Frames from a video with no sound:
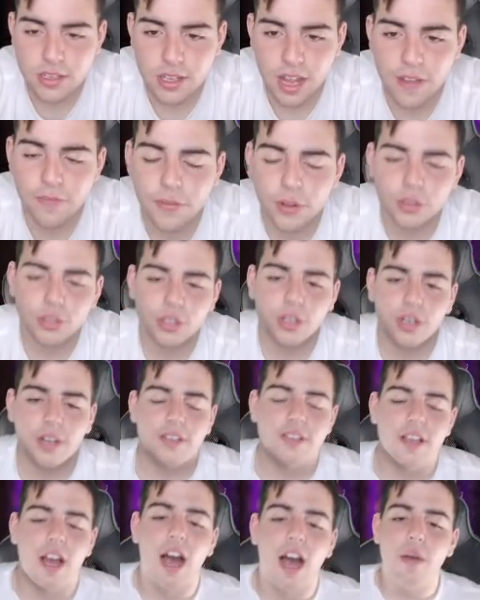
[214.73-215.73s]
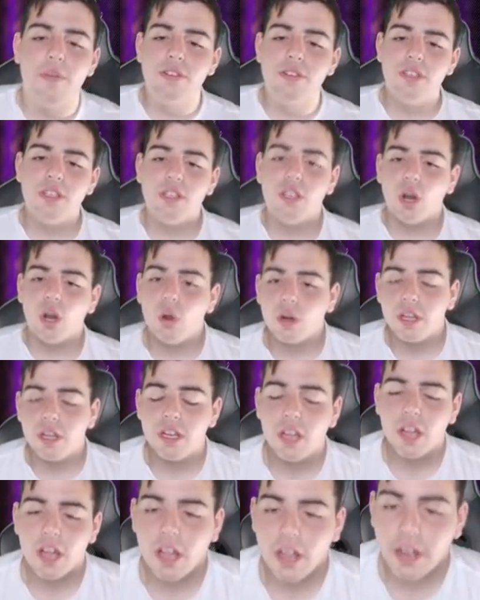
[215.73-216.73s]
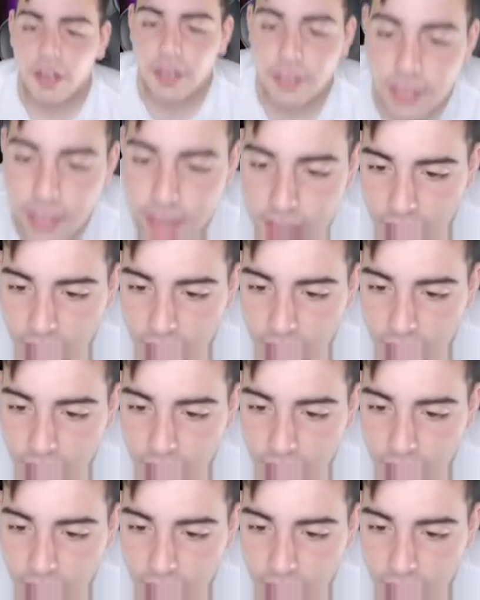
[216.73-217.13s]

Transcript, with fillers: snipe filter is obviously goated because this